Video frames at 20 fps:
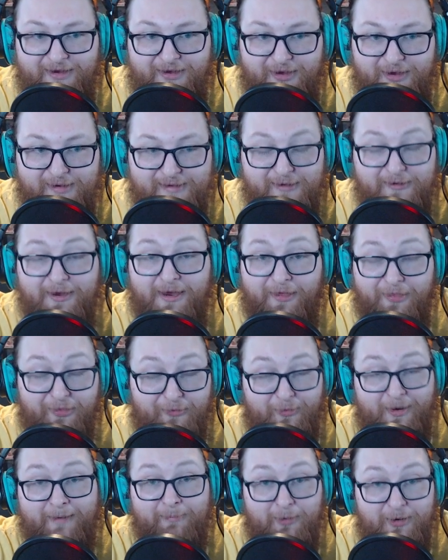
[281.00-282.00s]
So you get
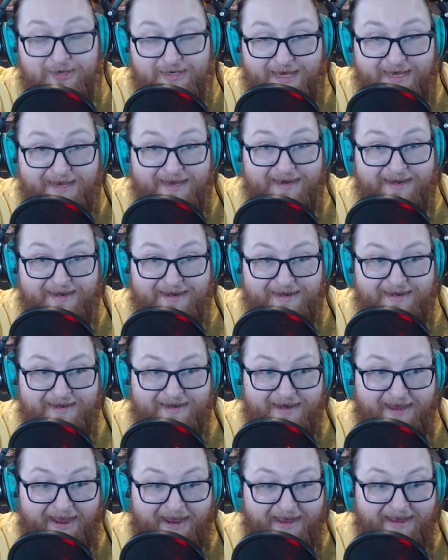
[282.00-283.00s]
3 per 10,
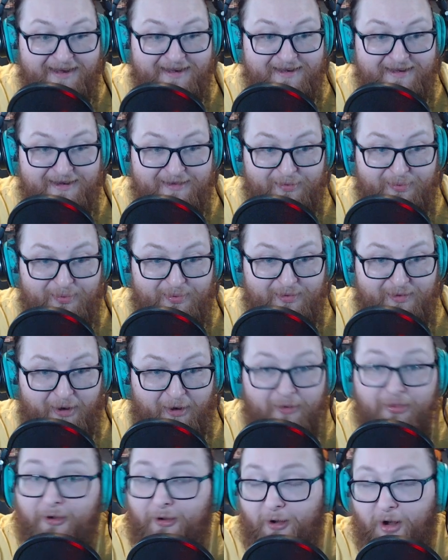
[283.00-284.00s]
and
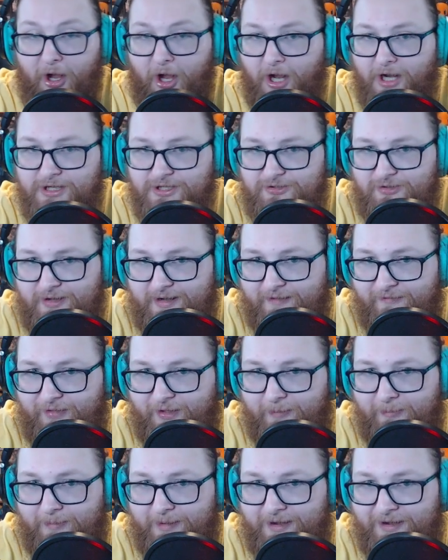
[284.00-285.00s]
are there 100 of them?